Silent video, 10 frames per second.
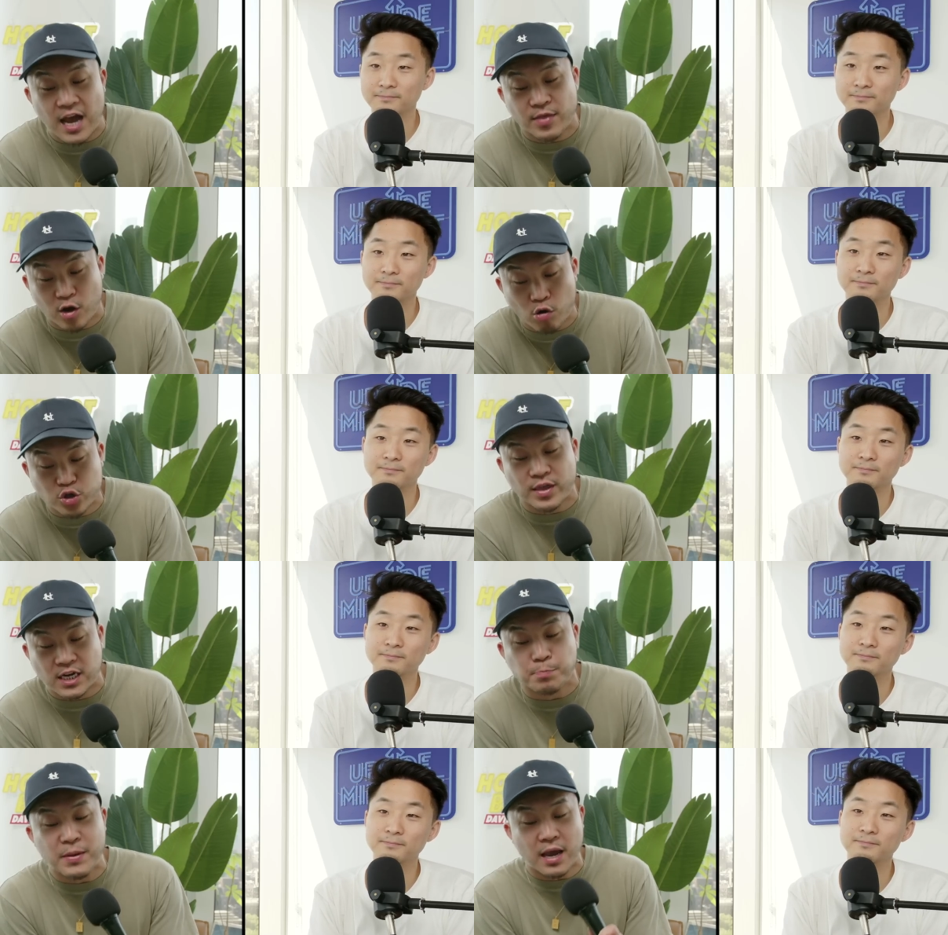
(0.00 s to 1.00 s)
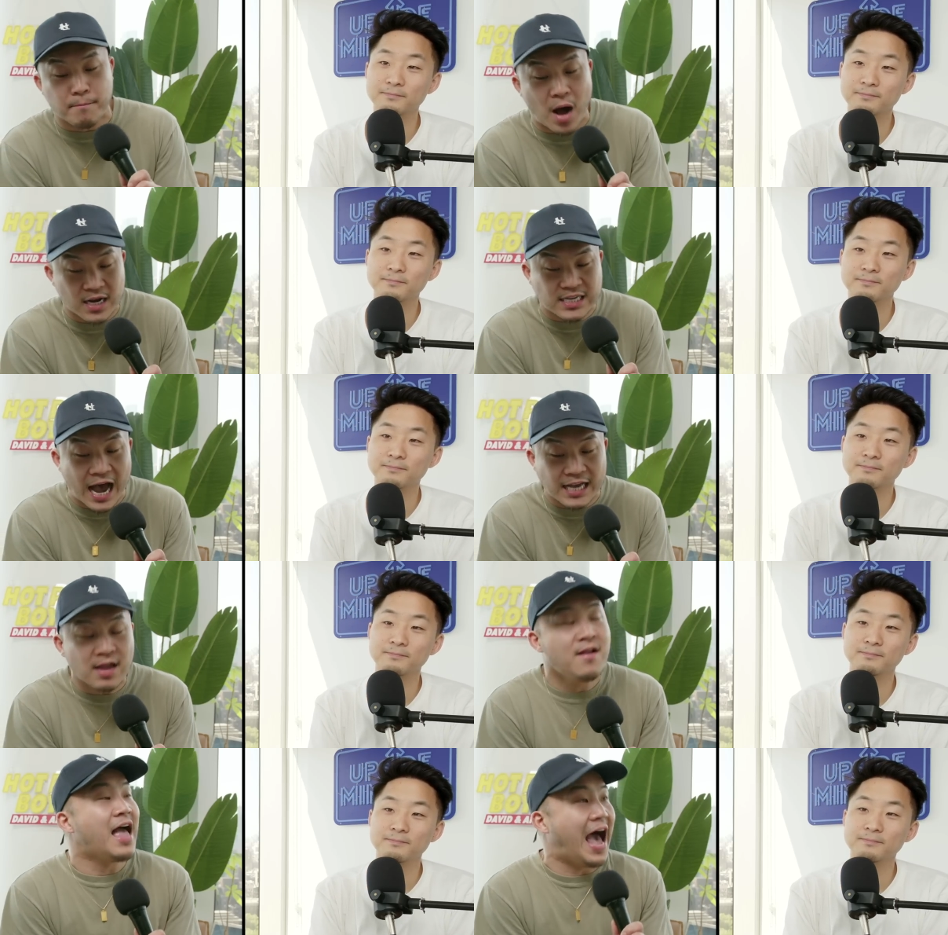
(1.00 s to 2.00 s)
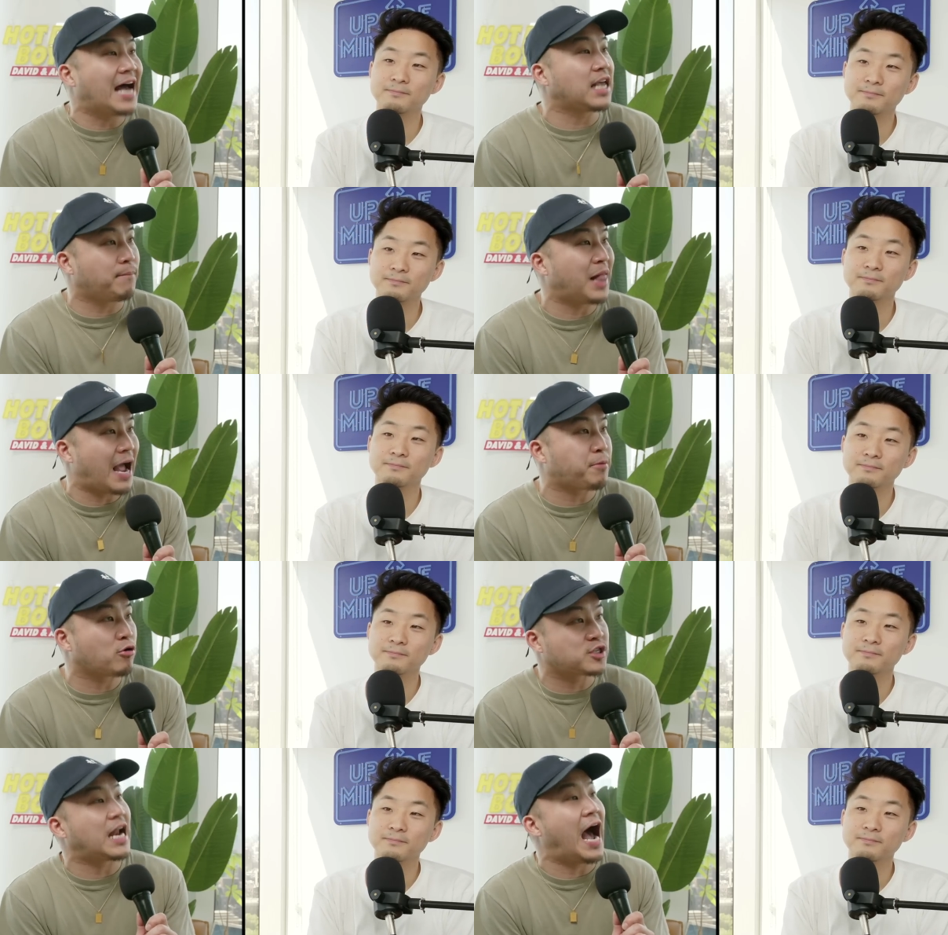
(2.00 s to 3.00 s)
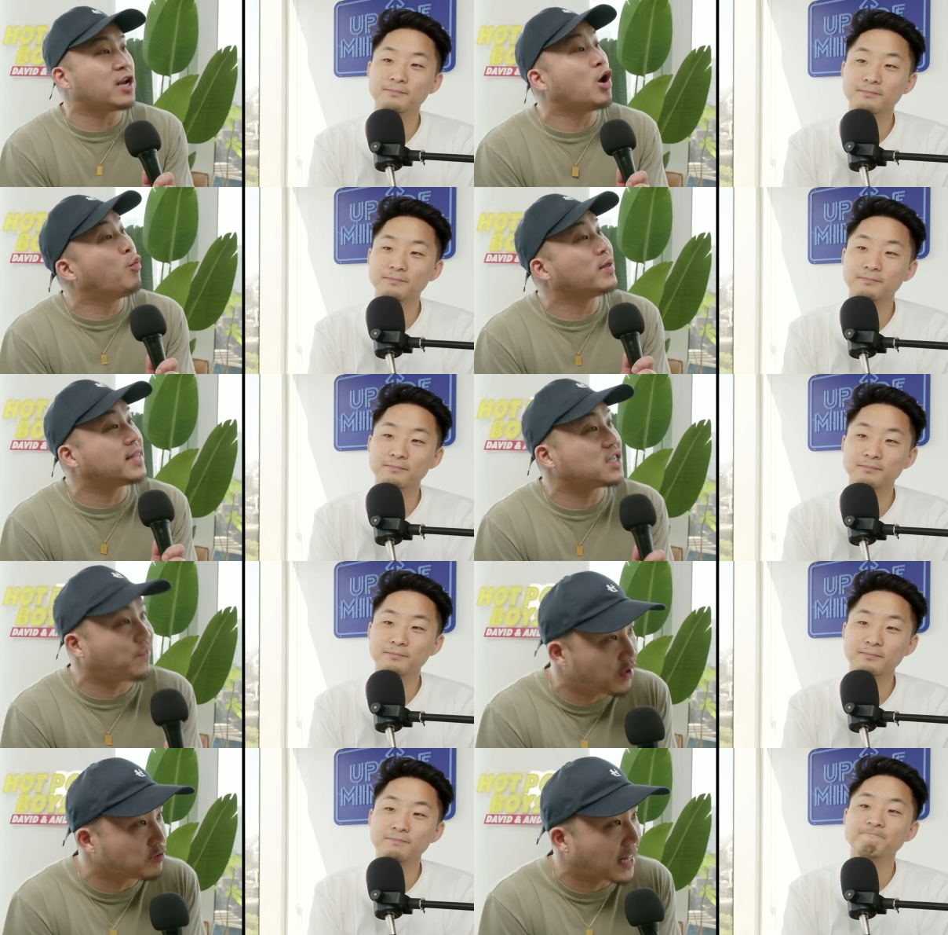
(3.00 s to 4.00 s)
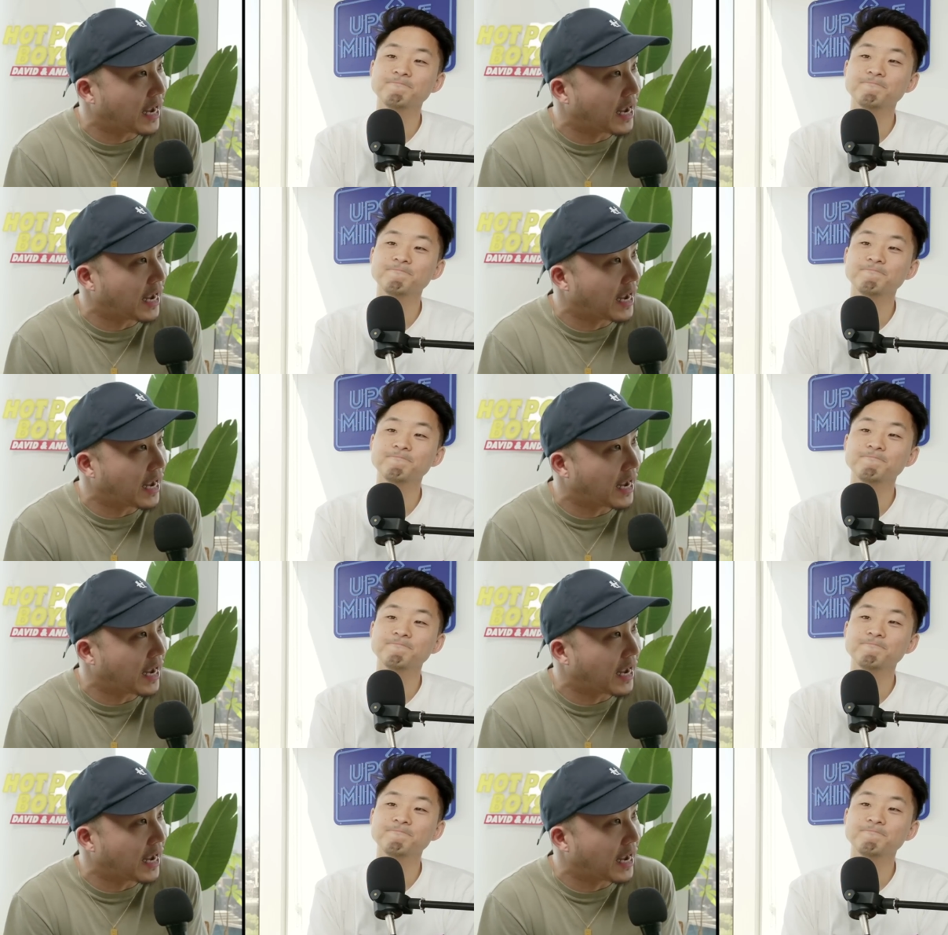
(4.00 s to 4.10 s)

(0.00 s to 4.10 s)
Speaker 1: and the culture that is being monetized. As a black person, I know what this feels like.